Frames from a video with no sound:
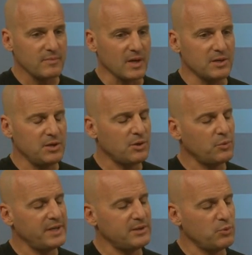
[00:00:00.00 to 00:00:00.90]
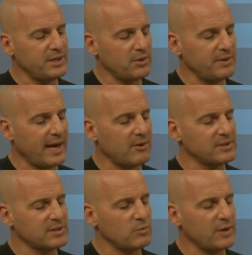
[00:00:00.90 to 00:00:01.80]
you know, we know now in
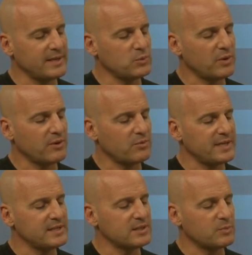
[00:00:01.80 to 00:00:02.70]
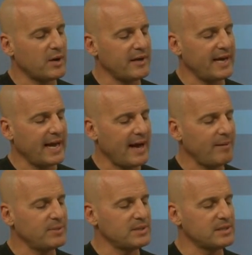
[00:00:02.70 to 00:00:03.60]
some ways, one of the reasons probably that
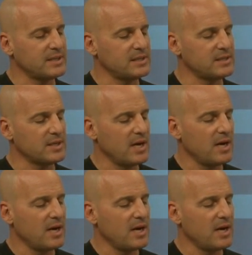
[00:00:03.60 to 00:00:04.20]
happens is